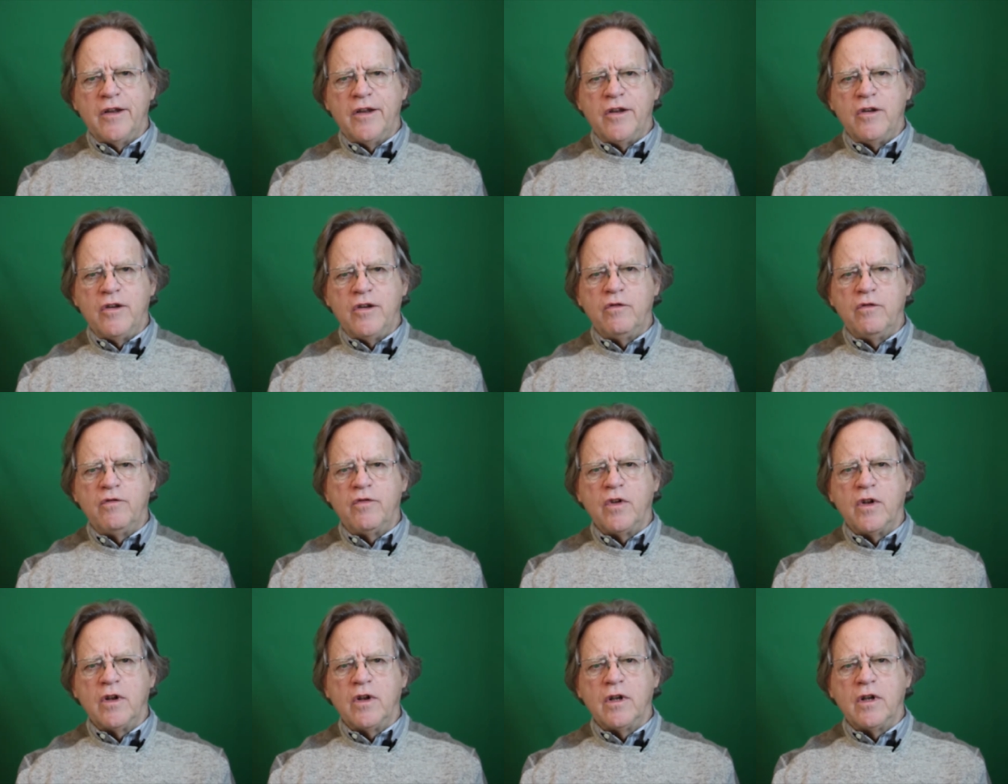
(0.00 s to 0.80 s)
you've
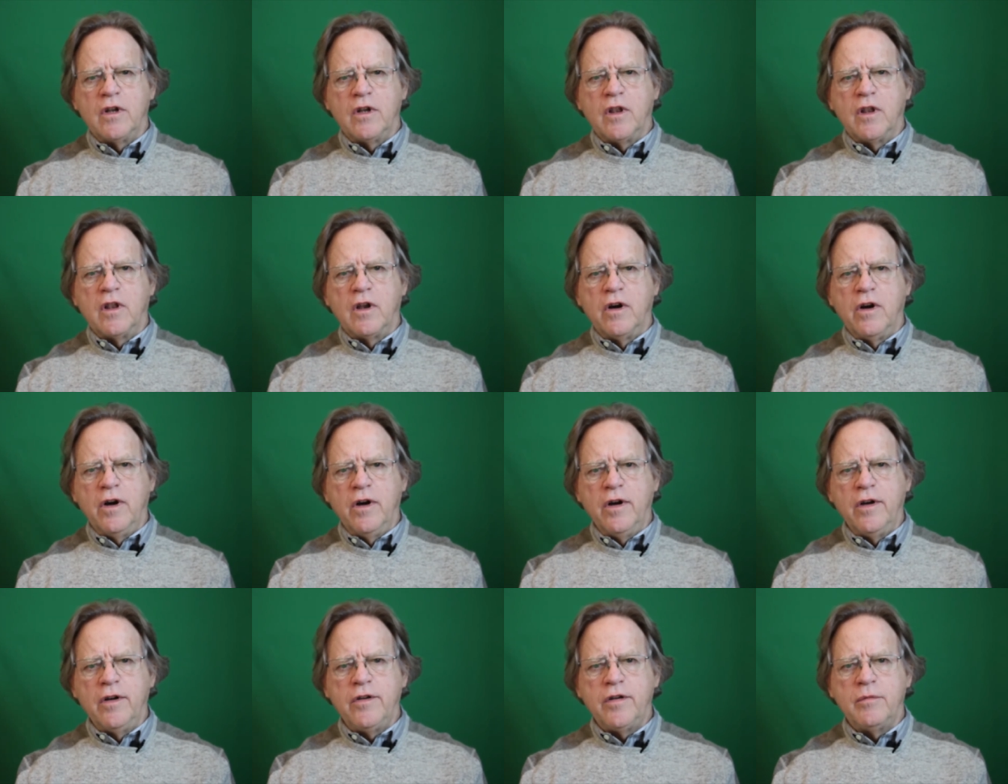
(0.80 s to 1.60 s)

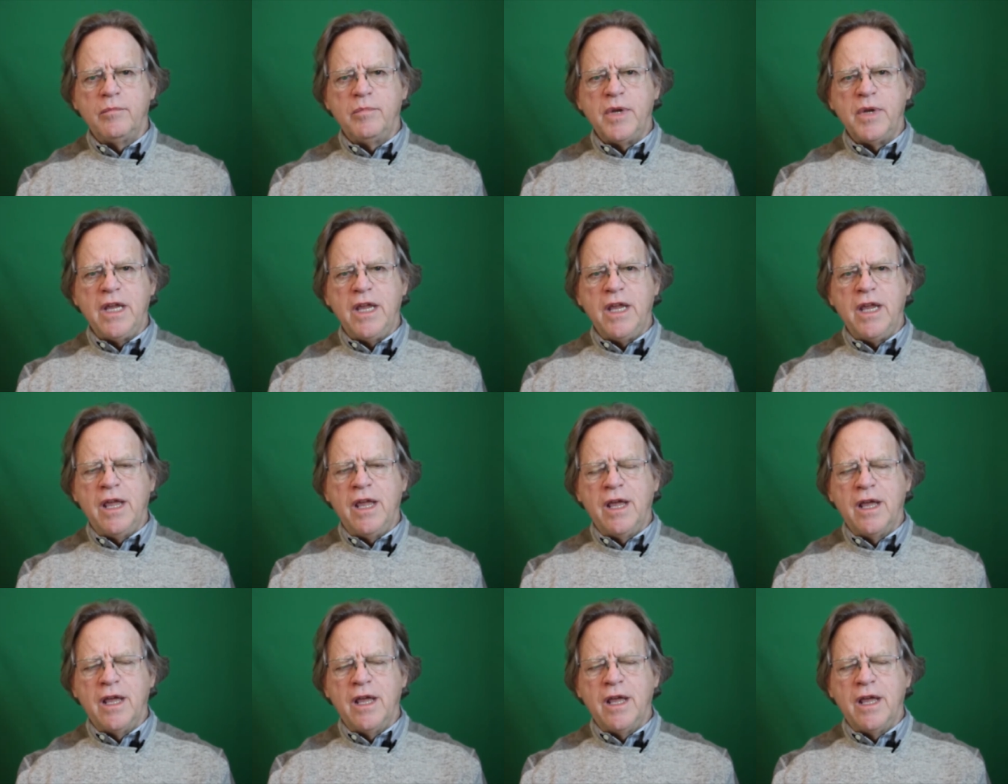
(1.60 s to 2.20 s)
learned to be